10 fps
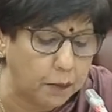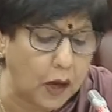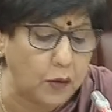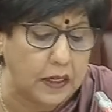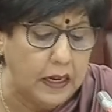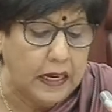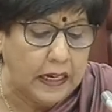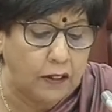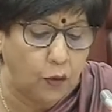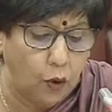is talking
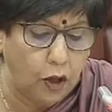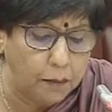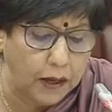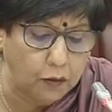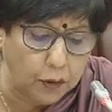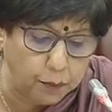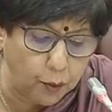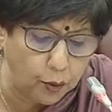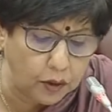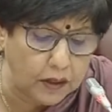about is a World
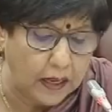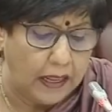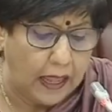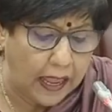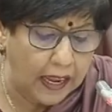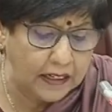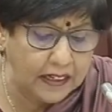Bank report